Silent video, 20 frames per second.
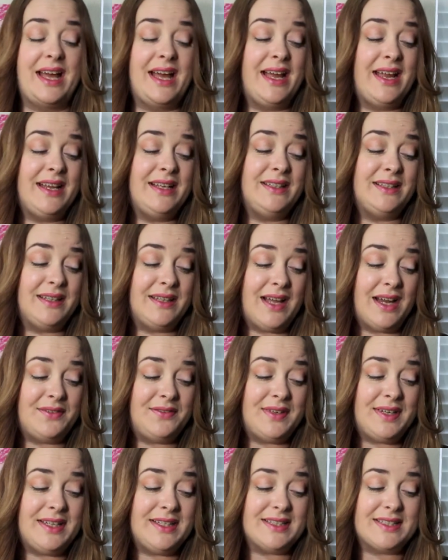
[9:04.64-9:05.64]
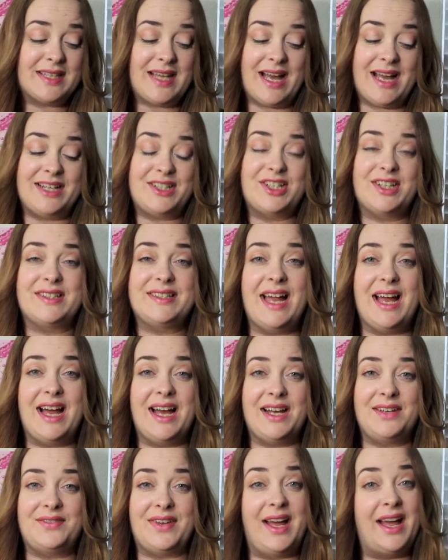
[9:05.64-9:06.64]
I love it. I just
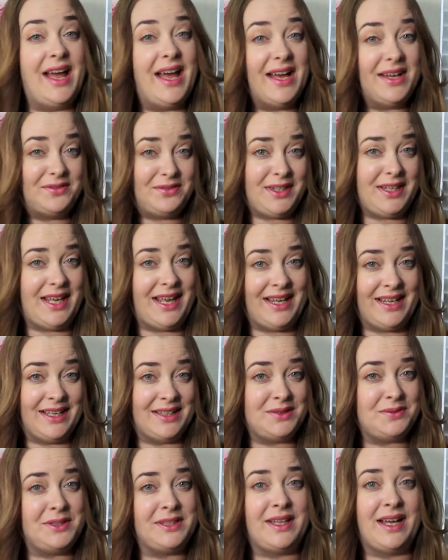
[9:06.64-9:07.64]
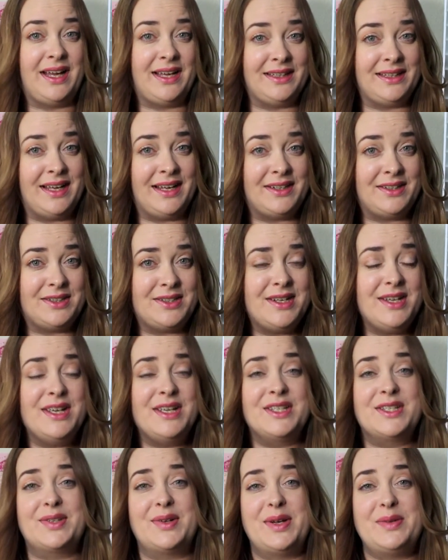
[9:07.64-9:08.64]
have a heavy hand with eyeliner,
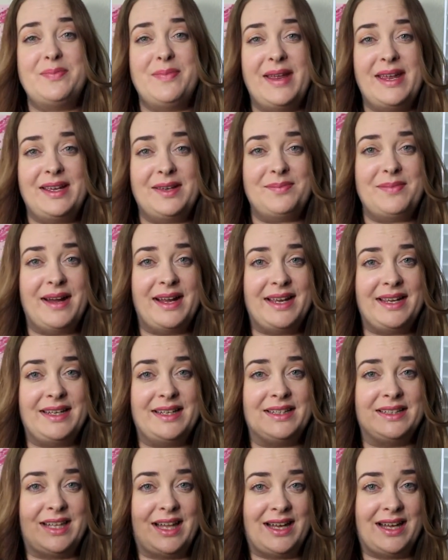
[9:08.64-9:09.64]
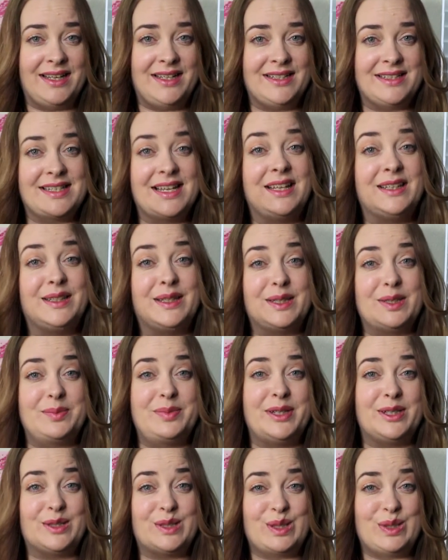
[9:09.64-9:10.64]
so I make my lines a little
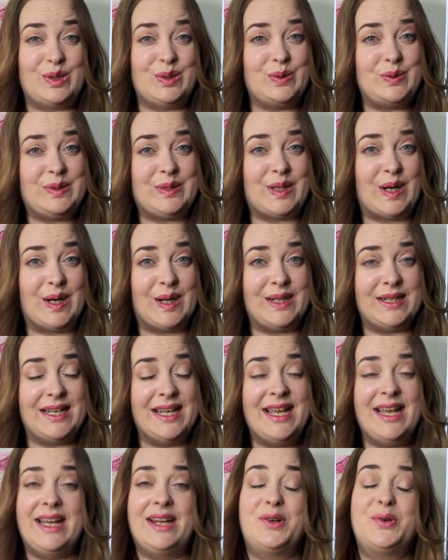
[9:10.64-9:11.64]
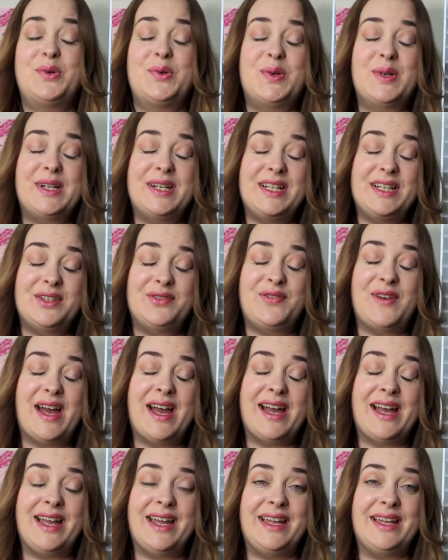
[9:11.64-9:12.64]
bit too dark, or if
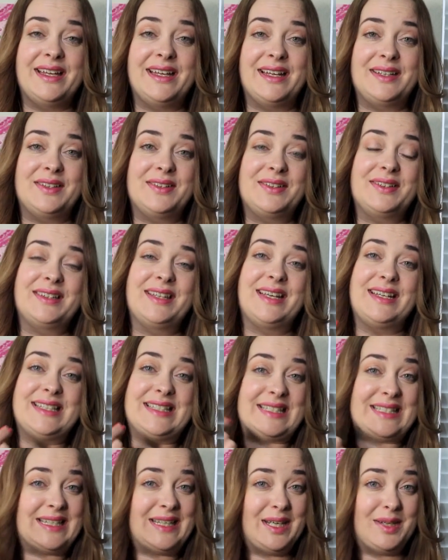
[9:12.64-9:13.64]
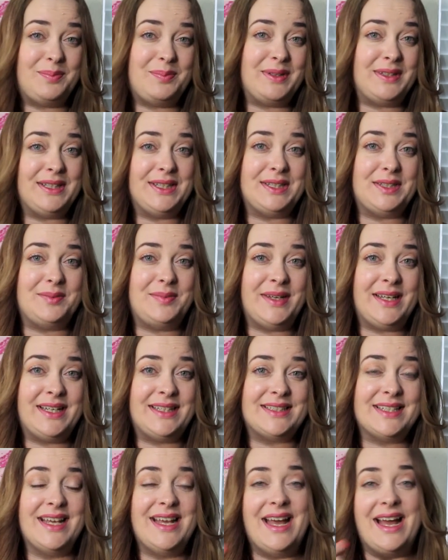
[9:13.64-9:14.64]
I like skip a little
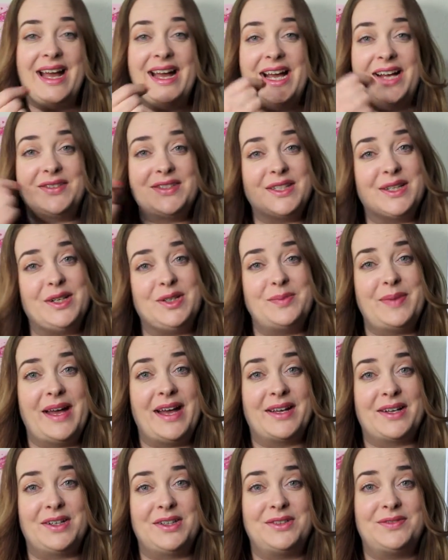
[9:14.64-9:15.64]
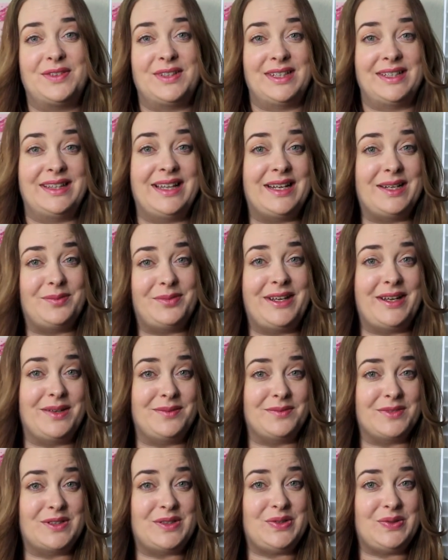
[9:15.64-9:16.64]
bit, I have to go back over and then it
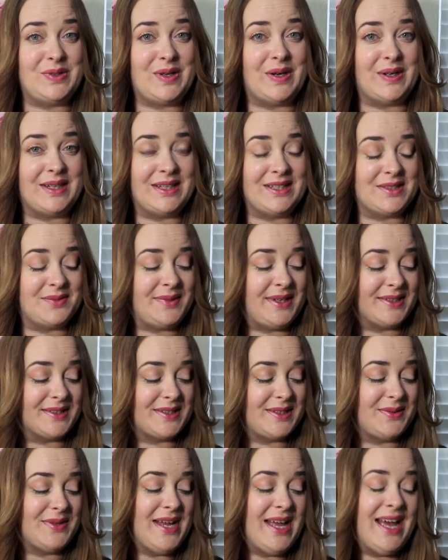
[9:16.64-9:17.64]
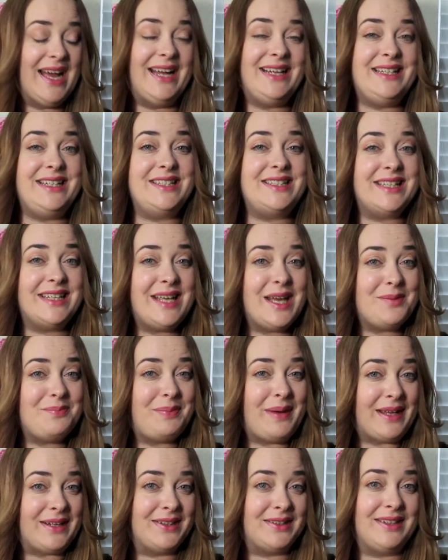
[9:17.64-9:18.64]
becomes too dark as well. So I need to get
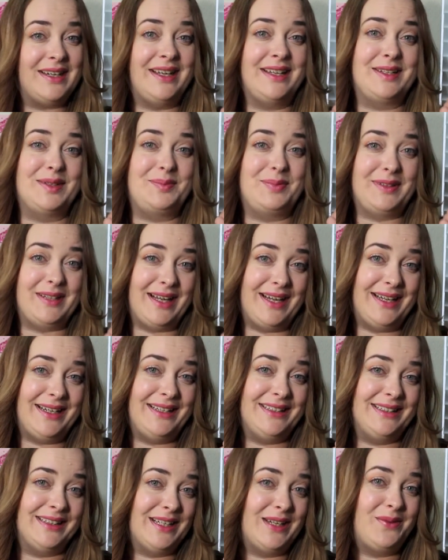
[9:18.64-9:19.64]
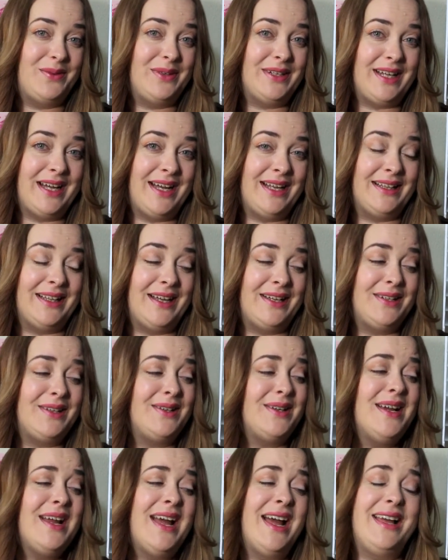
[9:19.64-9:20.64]
better at applying liquid
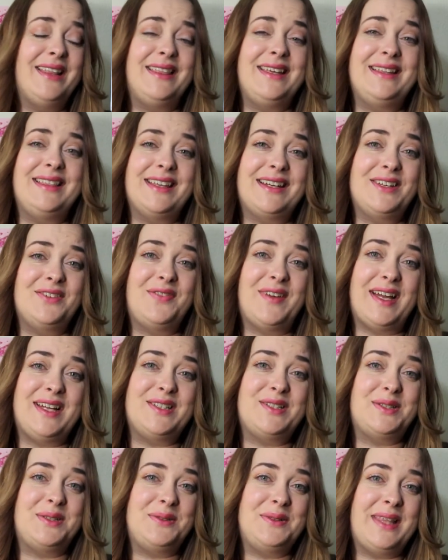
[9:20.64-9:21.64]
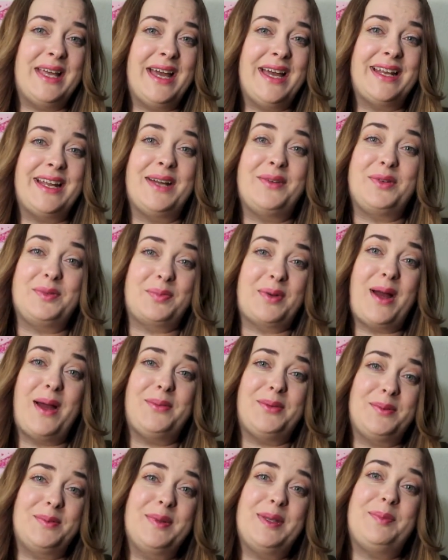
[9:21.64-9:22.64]
eyeliner. I think that if I do that, I would
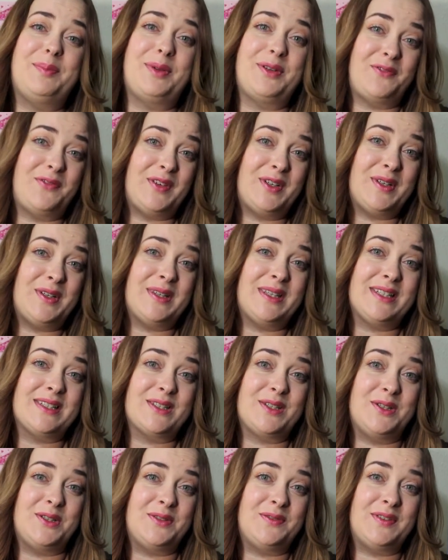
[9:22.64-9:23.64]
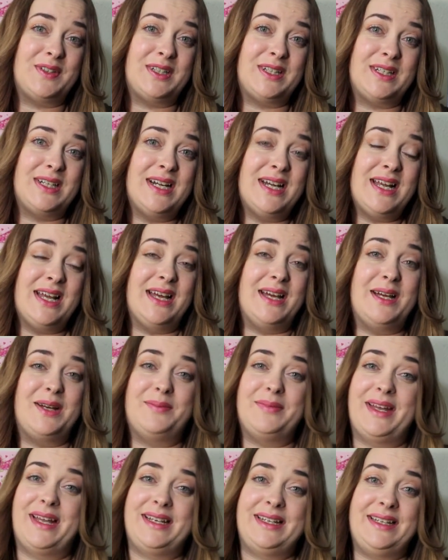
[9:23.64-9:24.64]
probably prefer this over
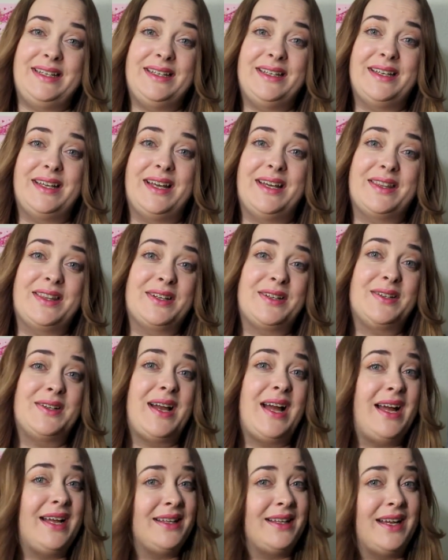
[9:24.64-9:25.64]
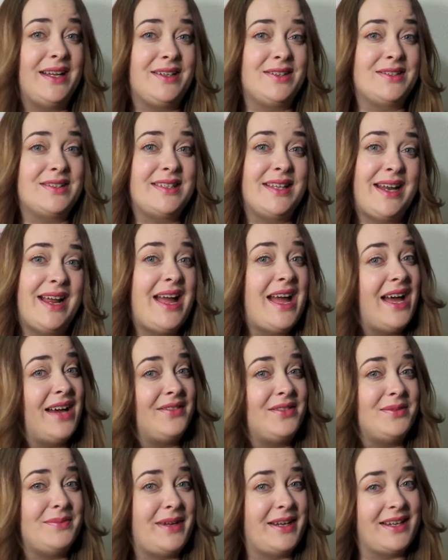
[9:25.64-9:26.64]
any other eyeliners that I
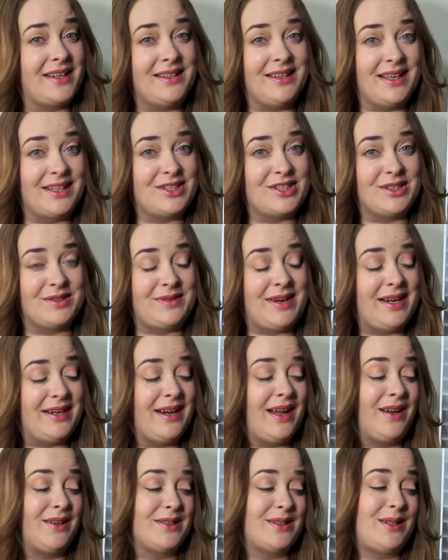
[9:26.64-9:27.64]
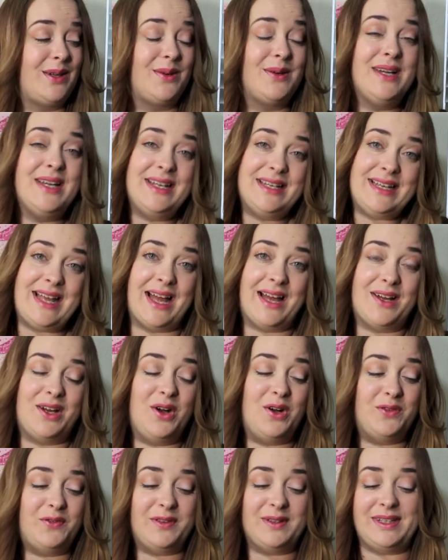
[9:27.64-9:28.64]
have in my collection right now. So yeah,
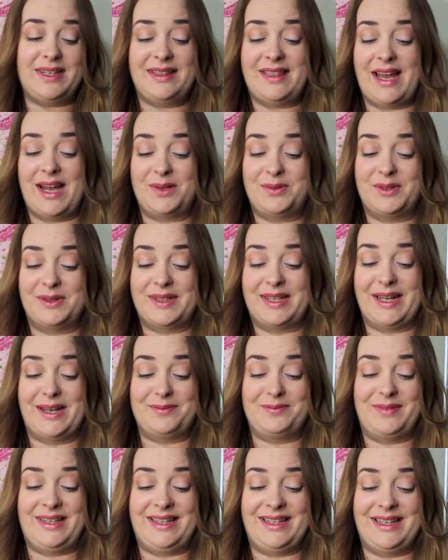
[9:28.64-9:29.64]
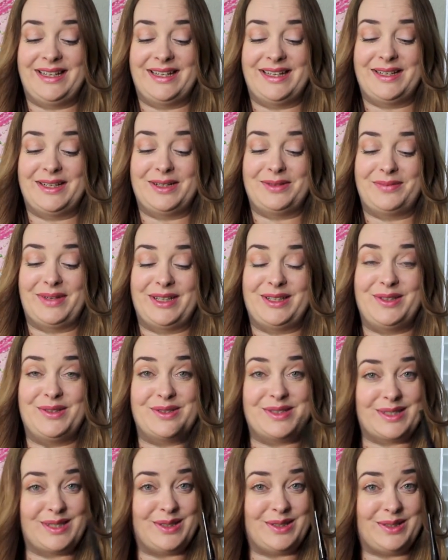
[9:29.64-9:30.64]
hopefully that will get me
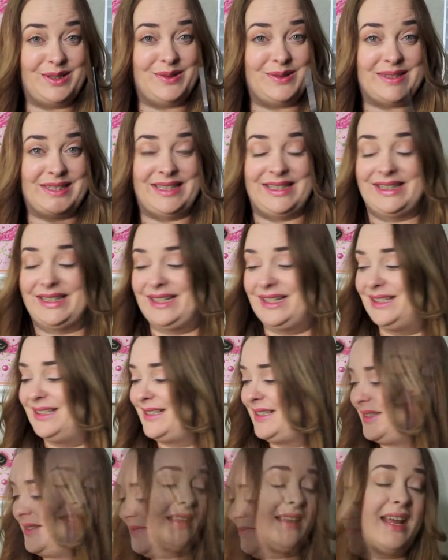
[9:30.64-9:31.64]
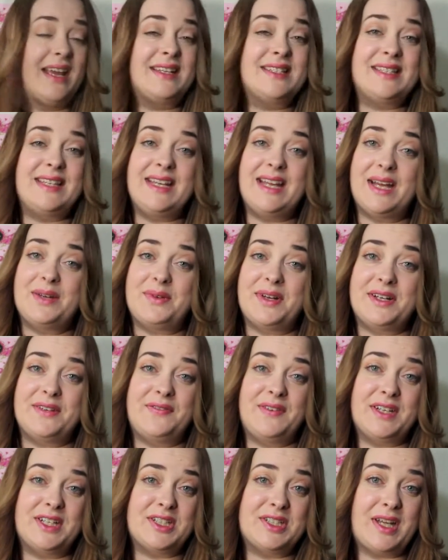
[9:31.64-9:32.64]
used to using this. The next thing I want to
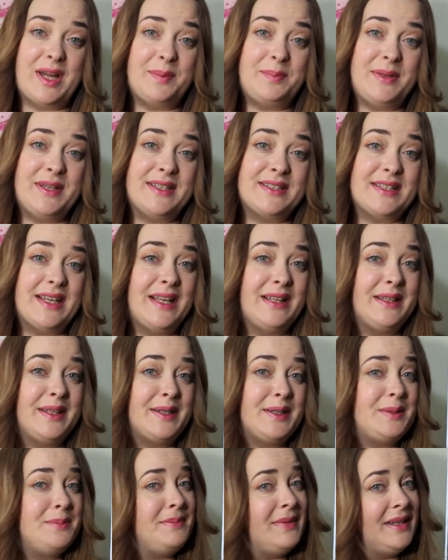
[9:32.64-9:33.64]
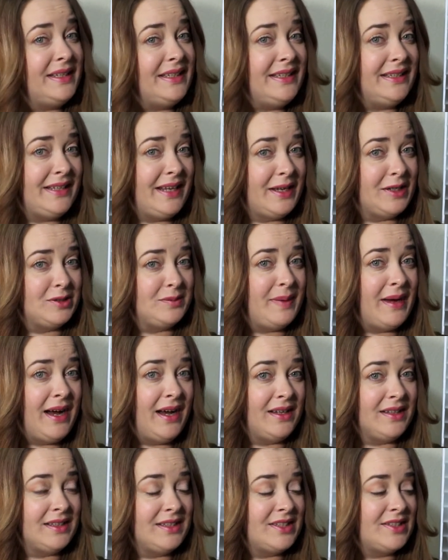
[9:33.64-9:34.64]
finish up is a little mini nail
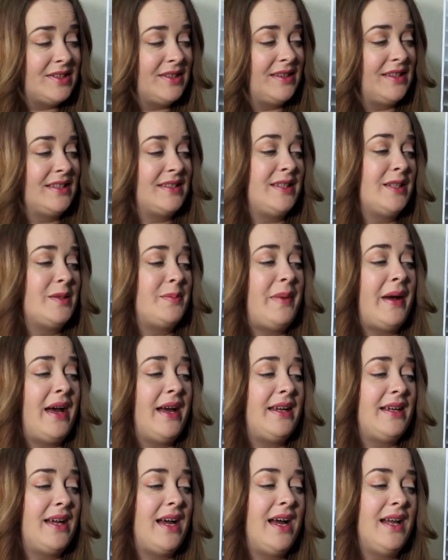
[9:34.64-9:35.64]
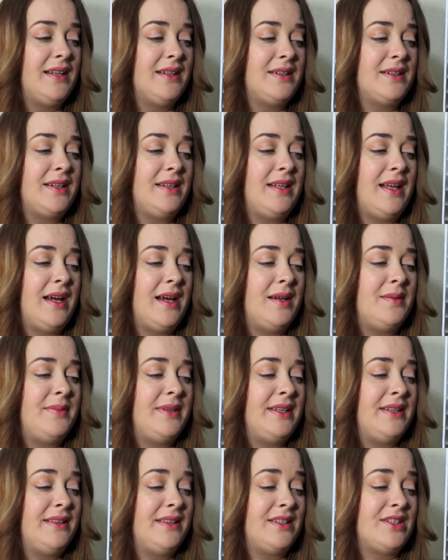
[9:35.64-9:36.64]
polish. This is by Color Club
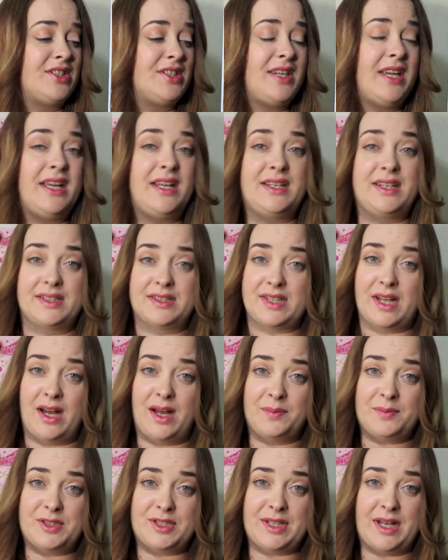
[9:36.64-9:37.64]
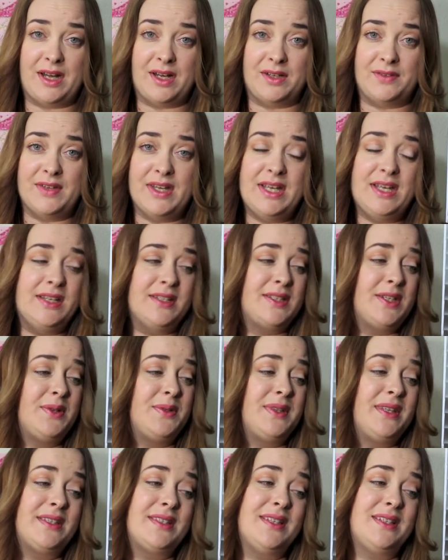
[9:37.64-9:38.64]
in the shade Top Shelf. So
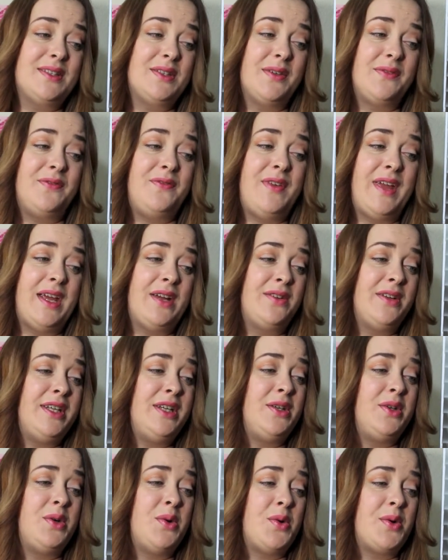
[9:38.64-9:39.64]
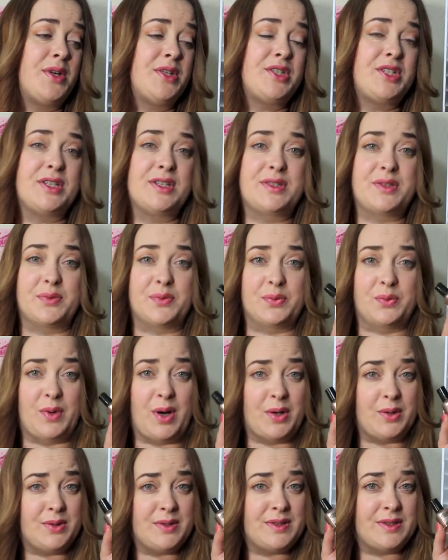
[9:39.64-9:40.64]
this is a very gorgeous
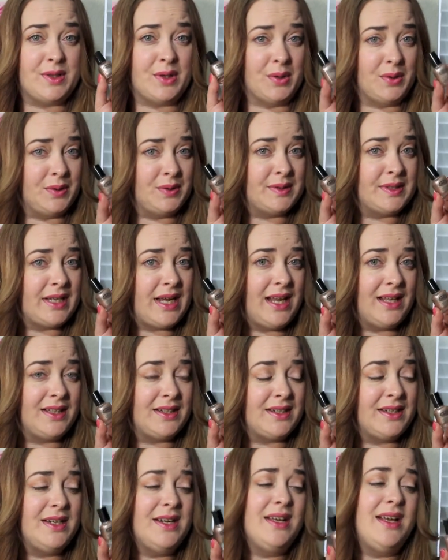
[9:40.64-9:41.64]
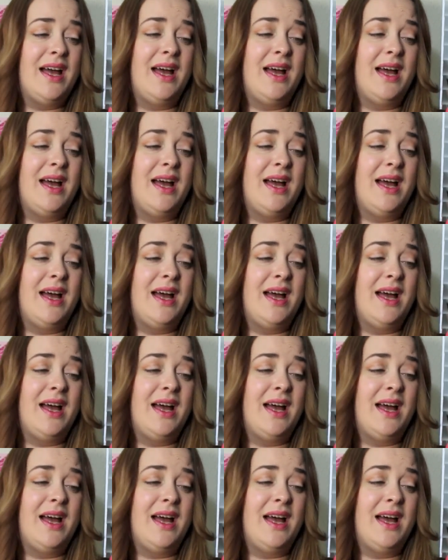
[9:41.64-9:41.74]
rose gold color.